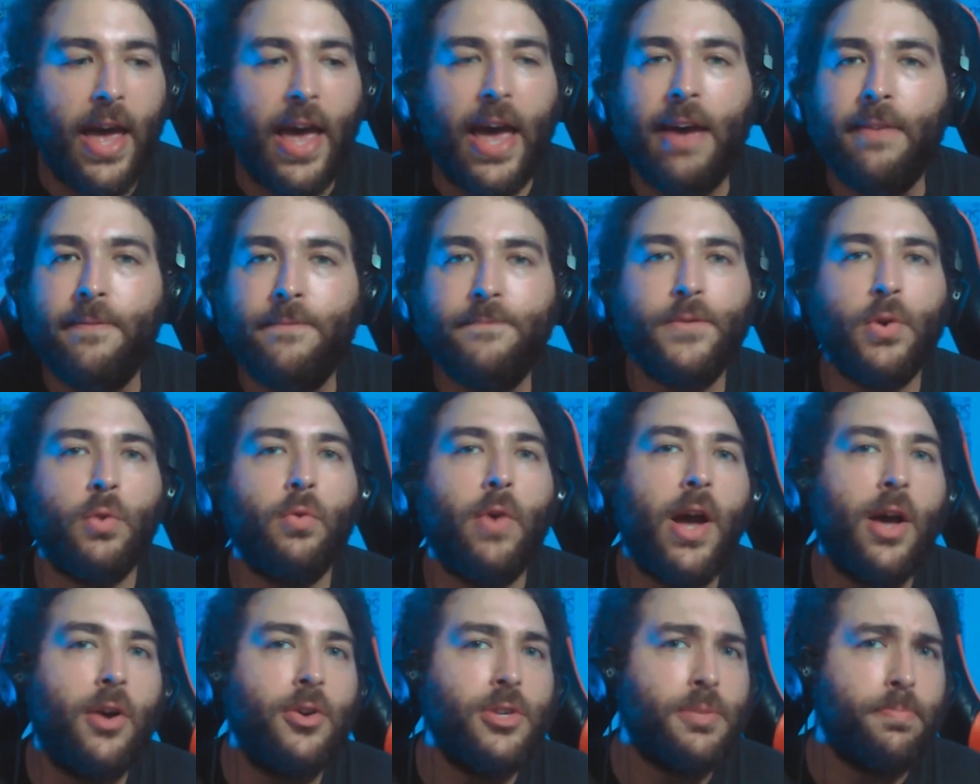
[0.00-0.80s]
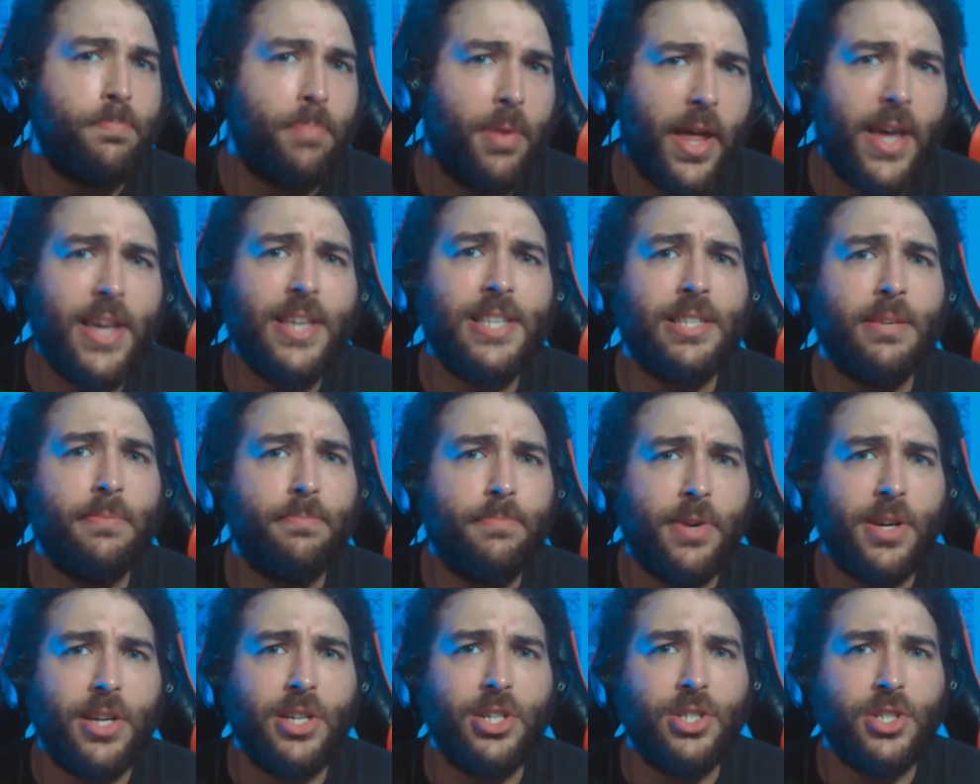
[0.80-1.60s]
at Pharrell's place, I'm
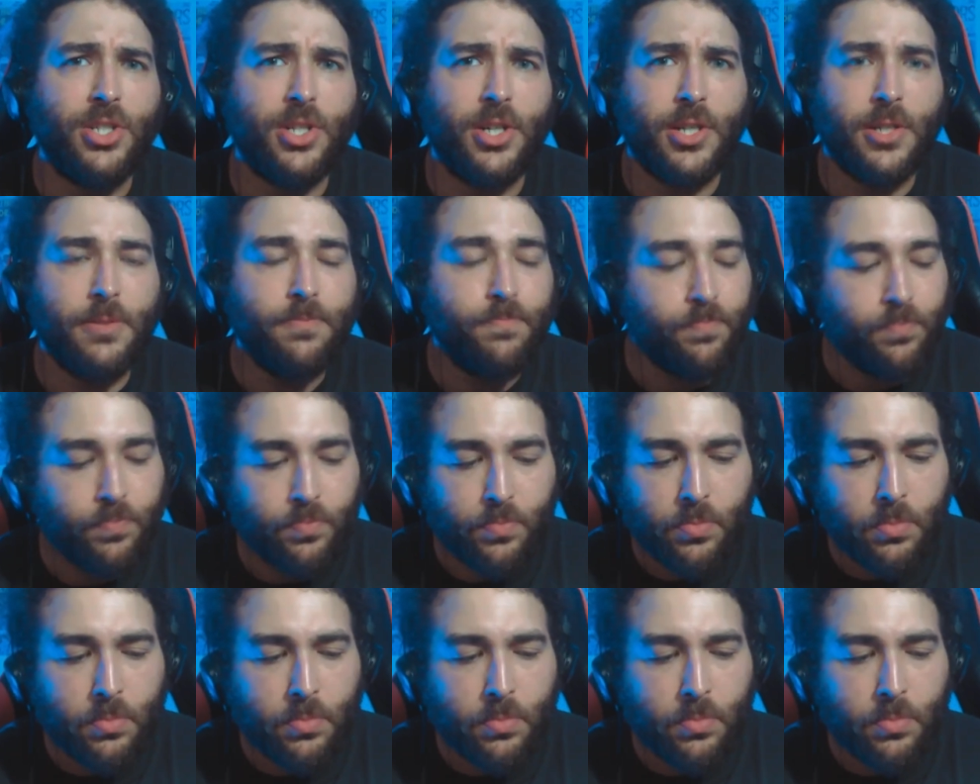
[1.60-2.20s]
pretty sure.